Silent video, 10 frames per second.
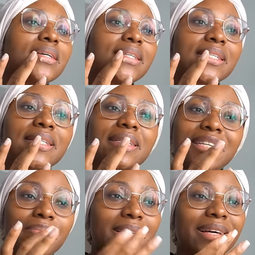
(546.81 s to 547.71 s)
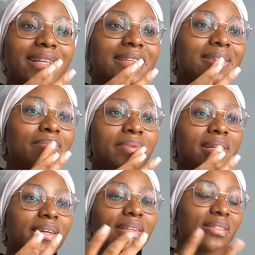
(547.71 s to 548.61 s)
I'm just gonna apply a little
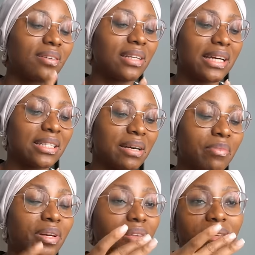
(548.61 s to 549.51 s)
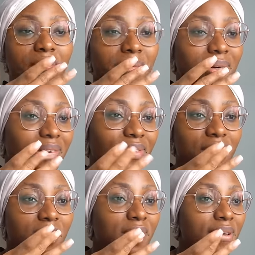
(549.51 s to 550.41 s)
bit. It's not nighttime or anything, but whatever.
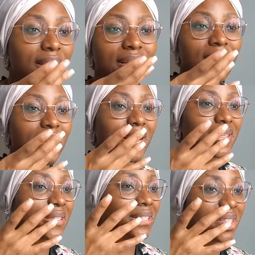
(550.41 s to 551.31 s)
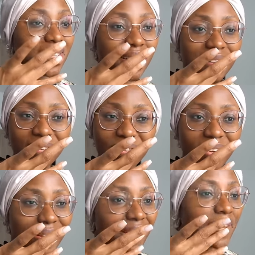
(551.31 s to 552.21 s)
I just
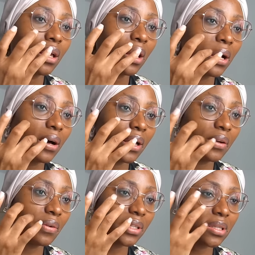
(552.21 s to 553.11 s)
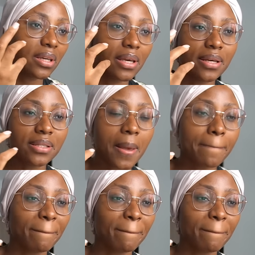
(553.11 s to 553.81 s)
love how hydrating it is.